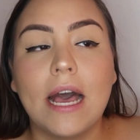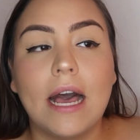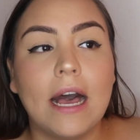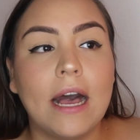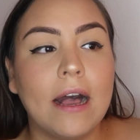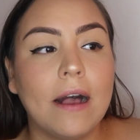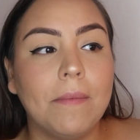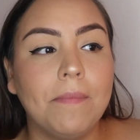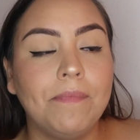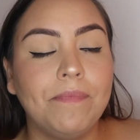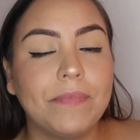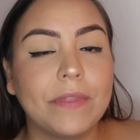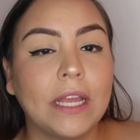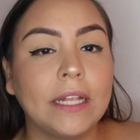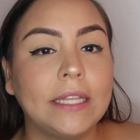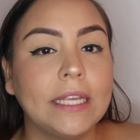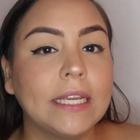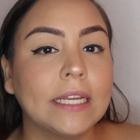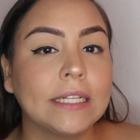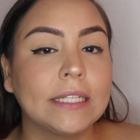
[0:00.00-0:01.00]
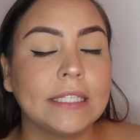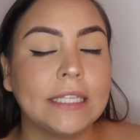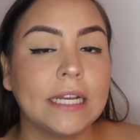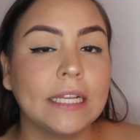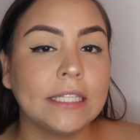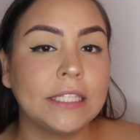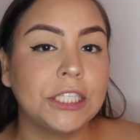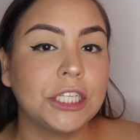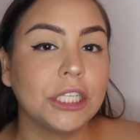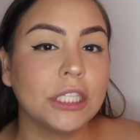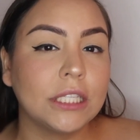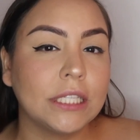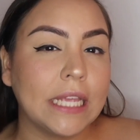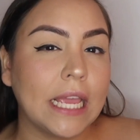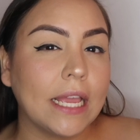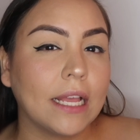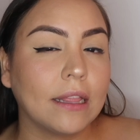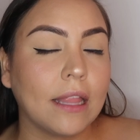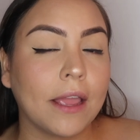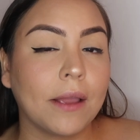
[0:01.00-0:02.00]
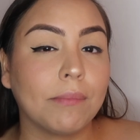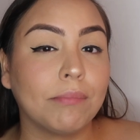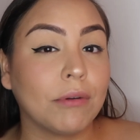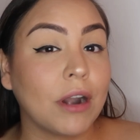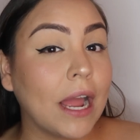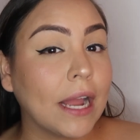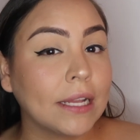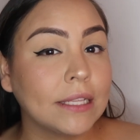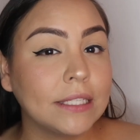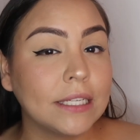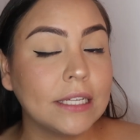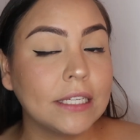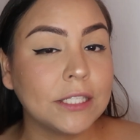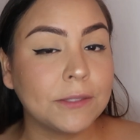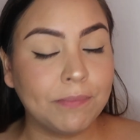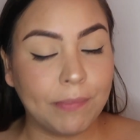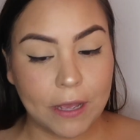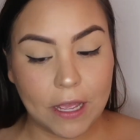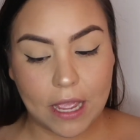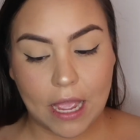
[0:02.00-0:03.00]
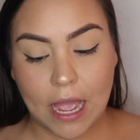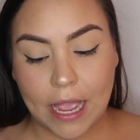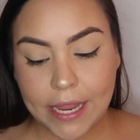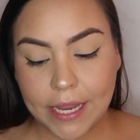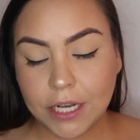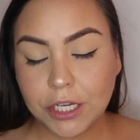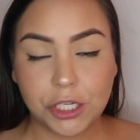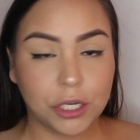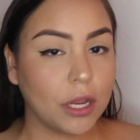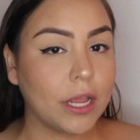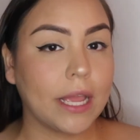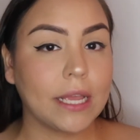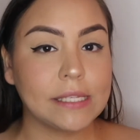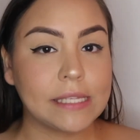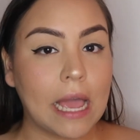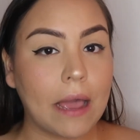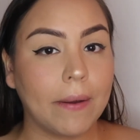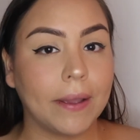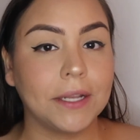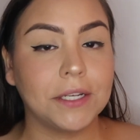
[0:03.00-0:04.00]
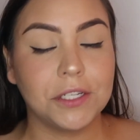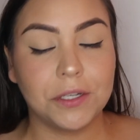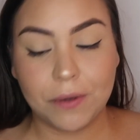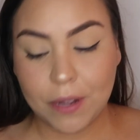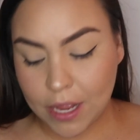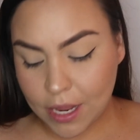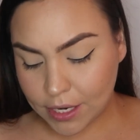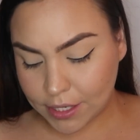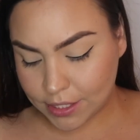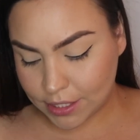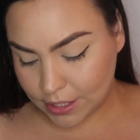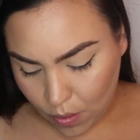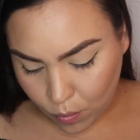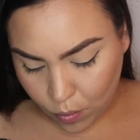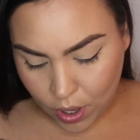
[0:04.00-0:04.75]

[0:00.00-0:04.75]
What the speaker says: I think it does just take like practice, but I can show you guys how I do it.